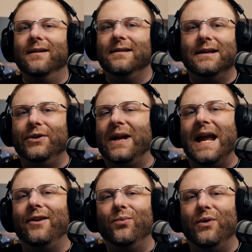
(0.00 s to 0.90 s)
You
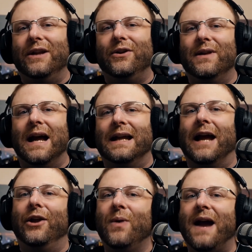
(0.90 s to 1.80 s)
can't really do that yet.
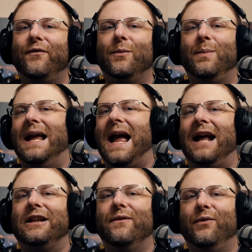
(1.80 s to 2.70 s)
You have to be
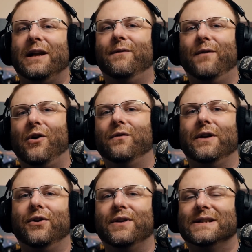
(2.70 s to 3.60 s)
actively involved in
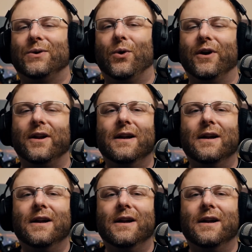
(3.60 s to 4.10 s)
your Discord.